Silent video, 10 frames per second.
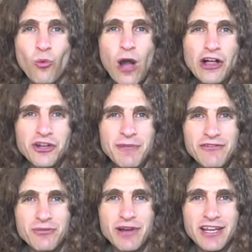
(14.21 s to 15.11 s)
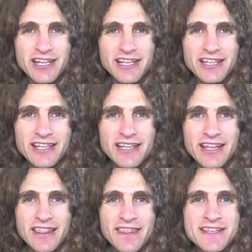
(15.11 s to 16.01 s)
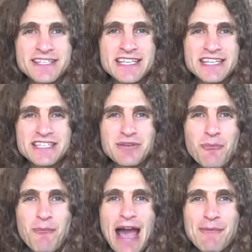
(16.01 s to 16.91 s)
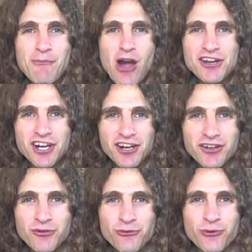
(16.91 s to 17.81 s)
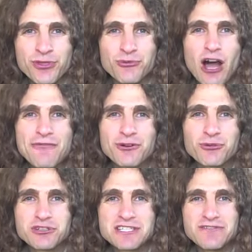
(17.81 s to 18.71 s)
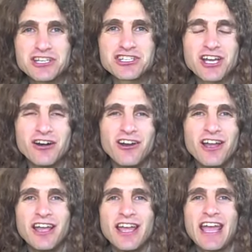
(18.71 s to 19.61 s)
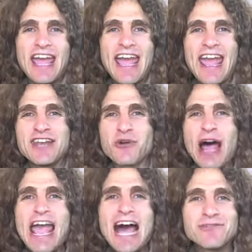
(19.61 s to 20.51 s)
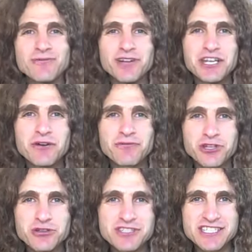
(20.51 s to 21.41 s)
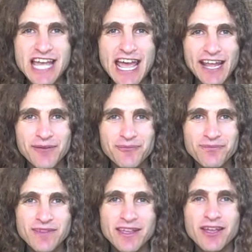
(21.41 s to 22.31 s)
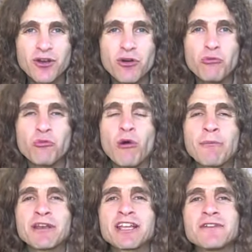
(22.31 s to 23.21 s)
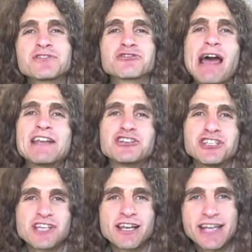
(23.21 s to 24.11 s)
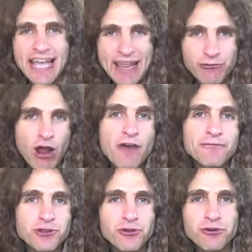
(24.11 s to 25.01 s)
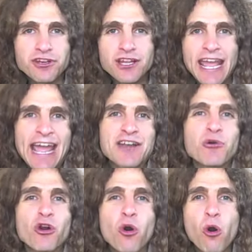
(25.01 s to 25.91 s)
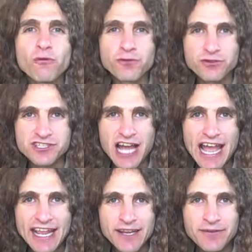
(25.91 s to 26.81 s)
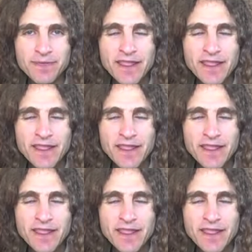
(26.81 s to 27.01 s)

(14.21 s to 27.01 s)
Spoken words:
Welcome everybody. This is Matt Monarch with the Raw Food World TV show. And do I have a video for you today? I'm going to give strategies on a raw food and or whole foods diet.